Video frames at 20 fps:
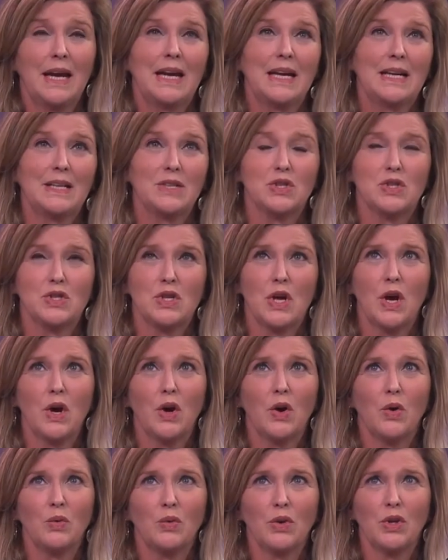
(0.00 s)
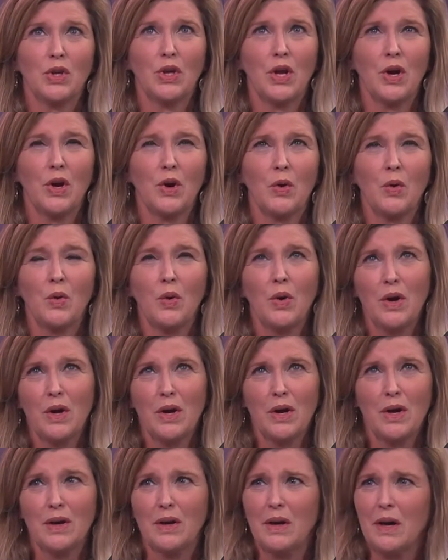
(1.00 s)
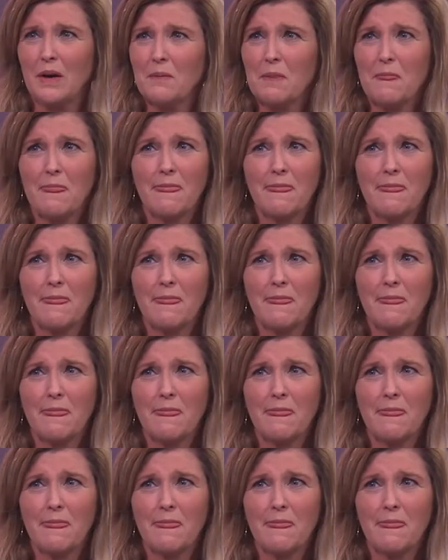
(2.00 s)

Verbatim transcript: And so, you know, would you say after